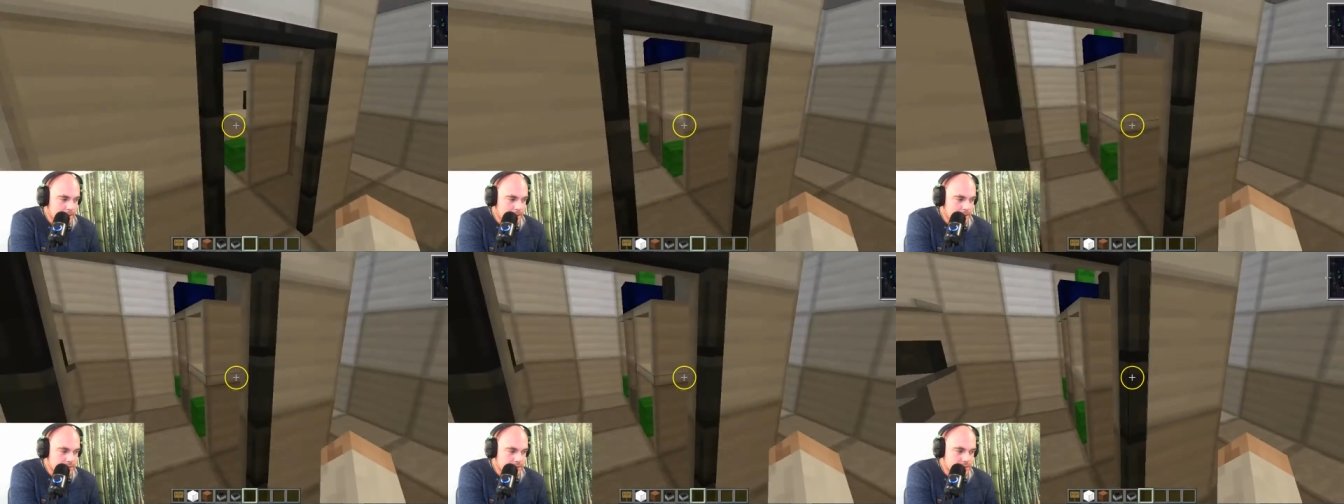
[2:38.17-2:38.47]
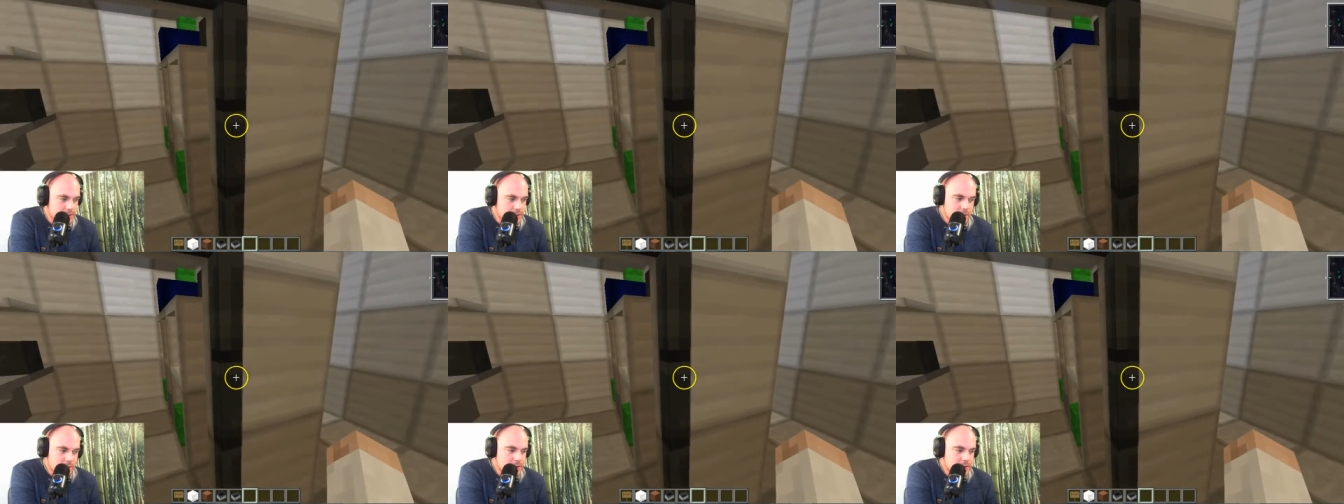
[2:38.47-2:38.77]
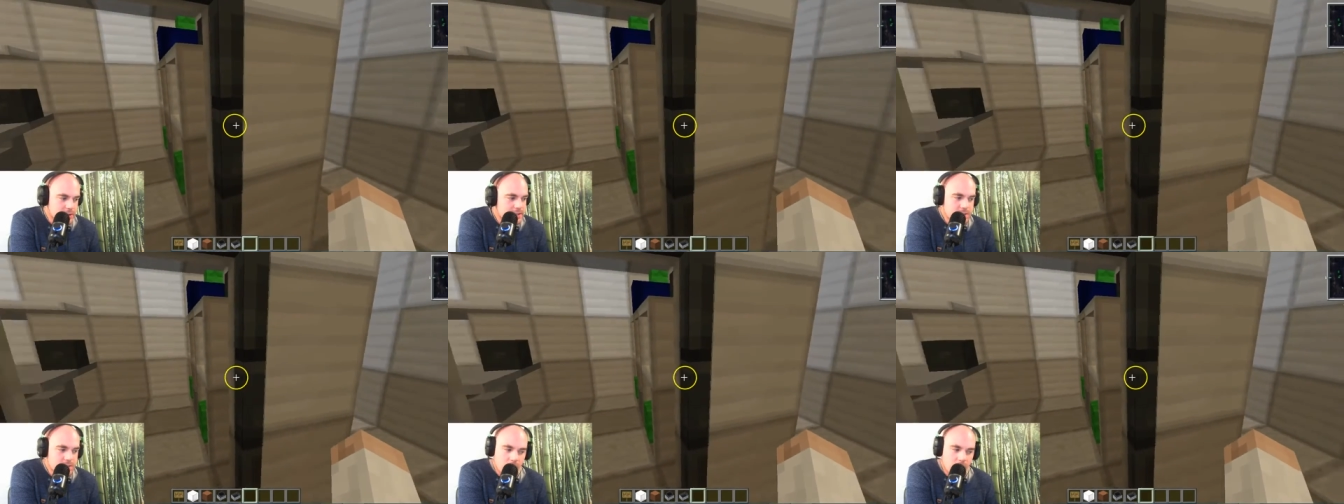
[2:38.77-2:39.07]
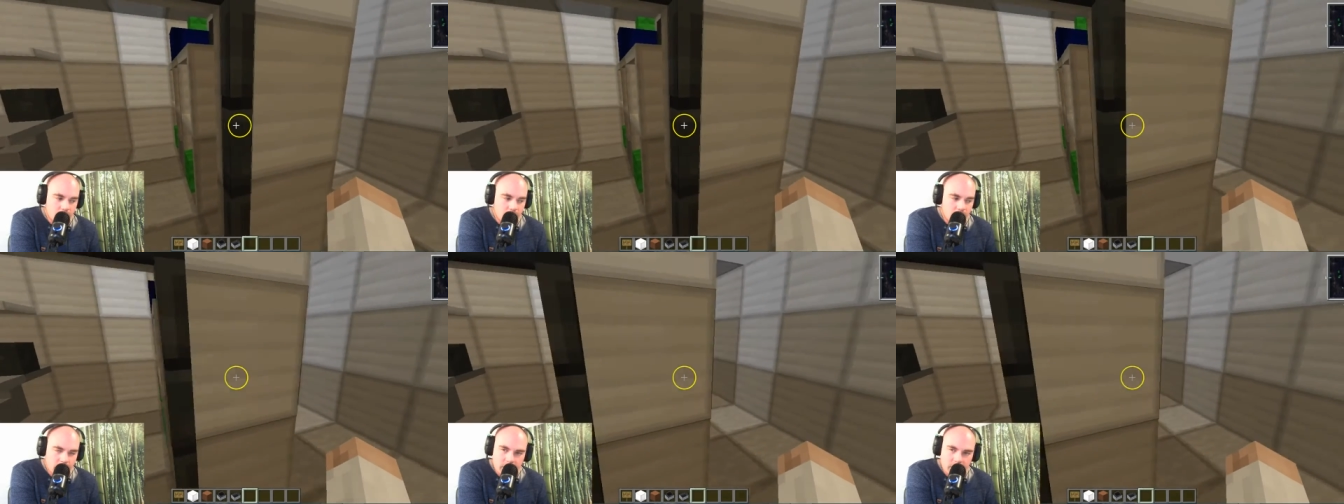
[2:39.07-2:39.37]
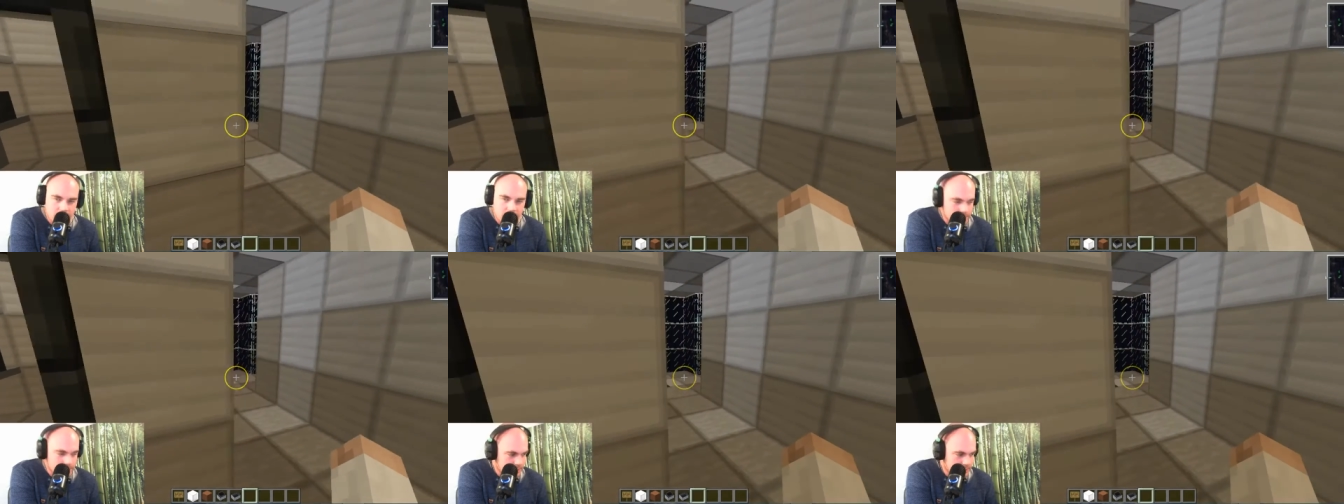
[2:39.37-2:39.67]
So you know, it's all
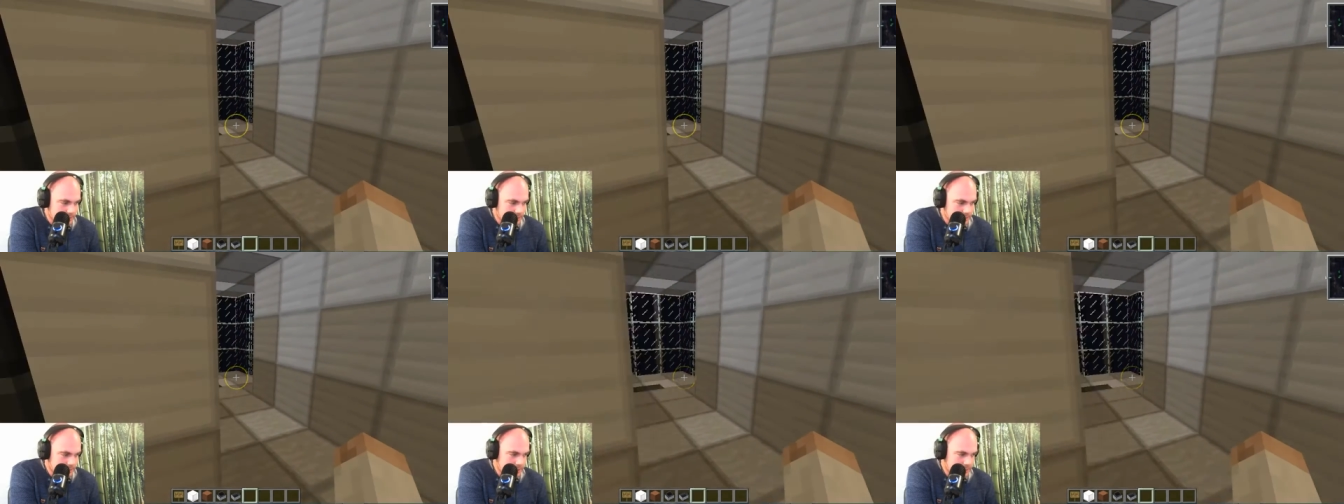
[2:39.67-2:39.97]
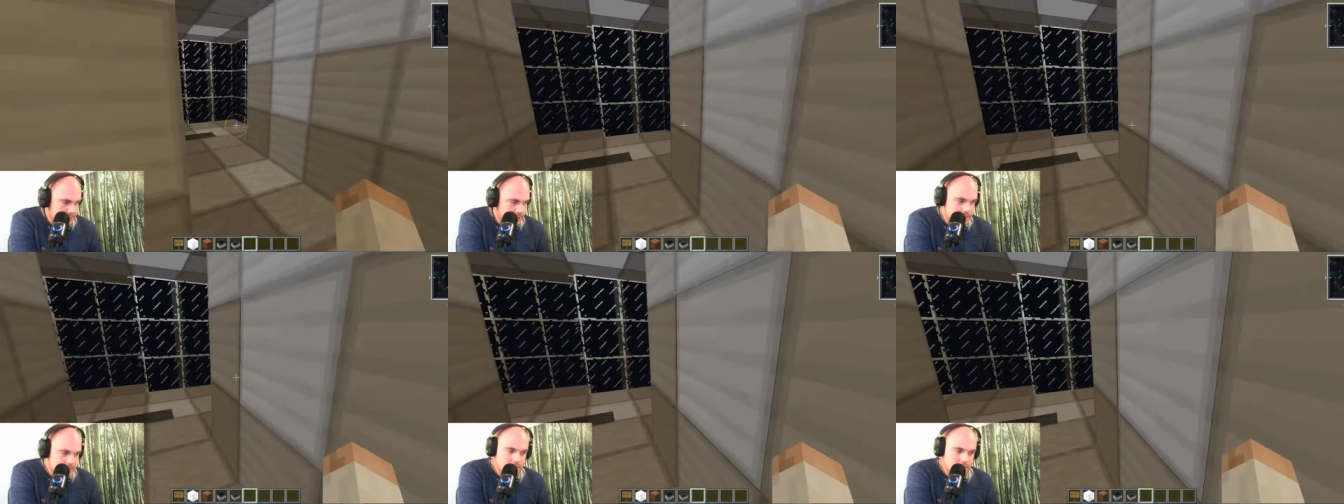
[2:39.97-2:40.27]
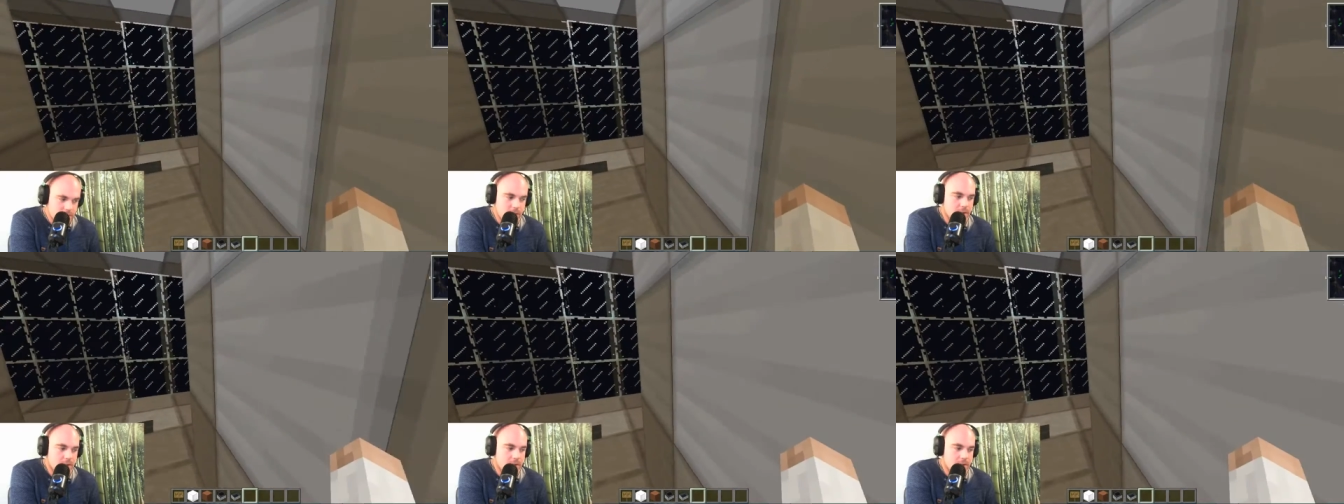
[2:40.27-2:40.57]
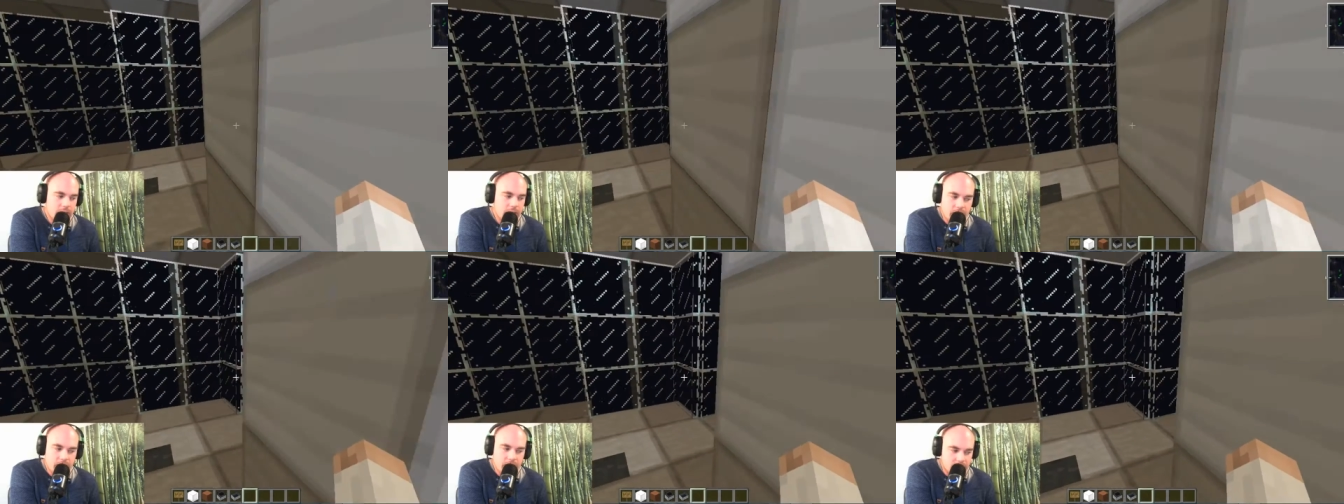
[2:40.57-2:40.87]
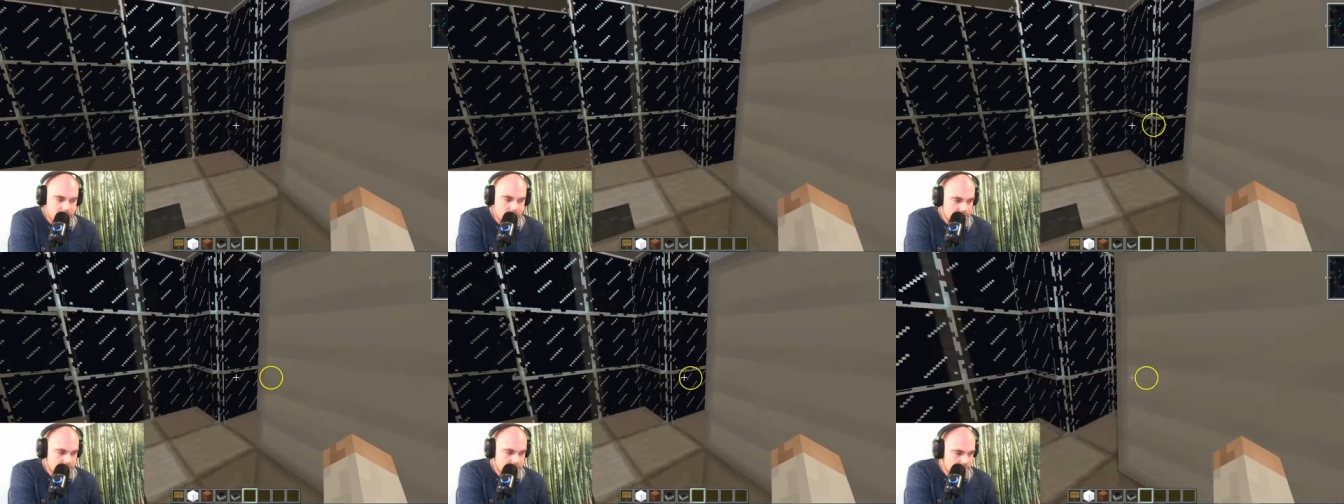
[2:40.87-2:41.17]
here. It's all
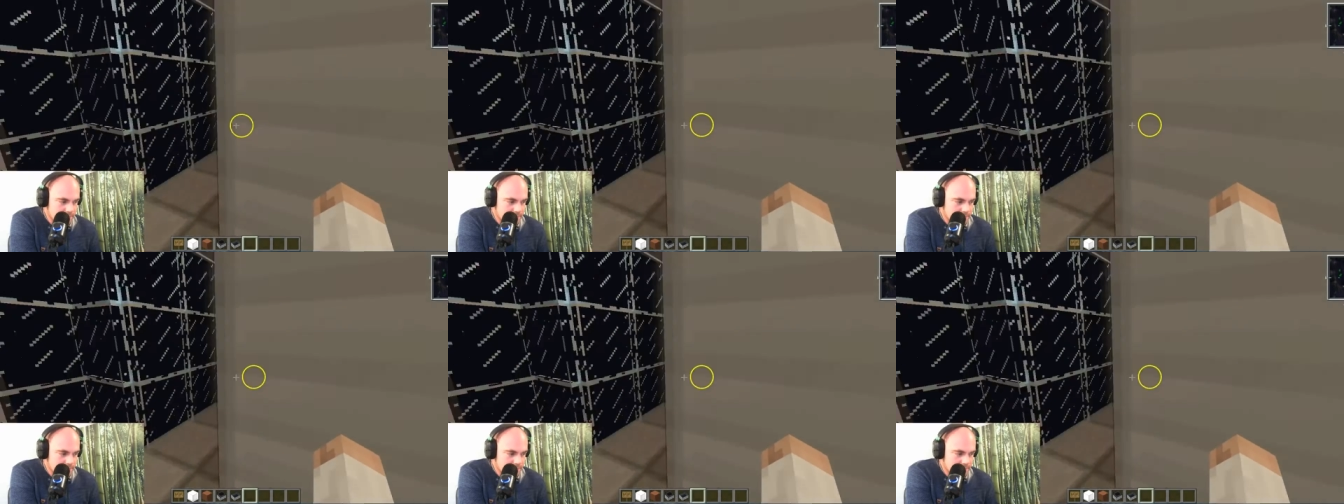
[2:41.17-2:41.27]
here.